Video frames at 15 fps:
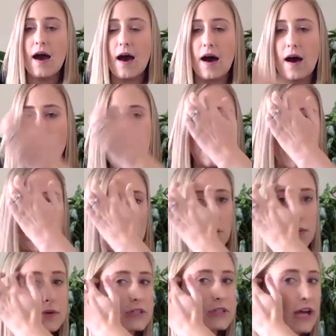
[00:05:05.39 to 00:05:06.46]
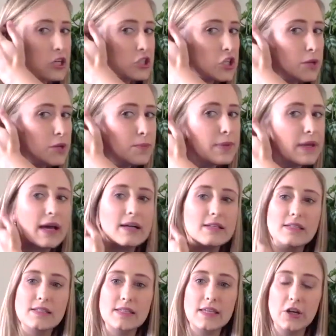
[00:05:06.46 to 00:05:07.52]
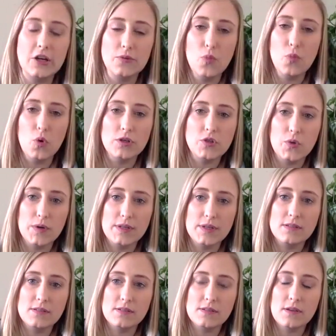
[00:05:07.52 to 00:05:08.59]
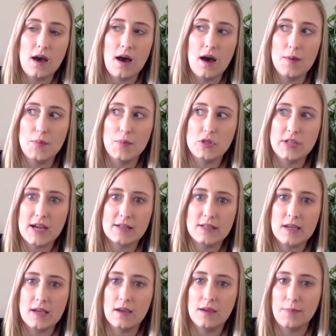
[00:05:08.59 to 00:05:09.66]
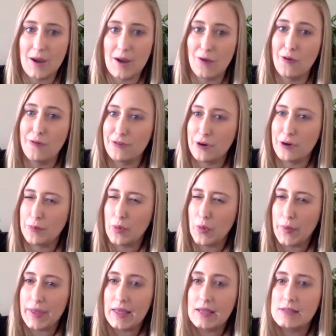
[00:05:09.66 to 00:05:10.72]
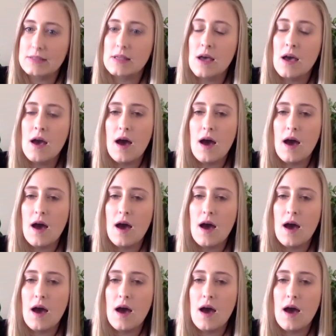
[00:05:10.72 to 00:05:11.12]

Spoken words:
The payroll protection, because it's geared more towards protecting payroll for employees,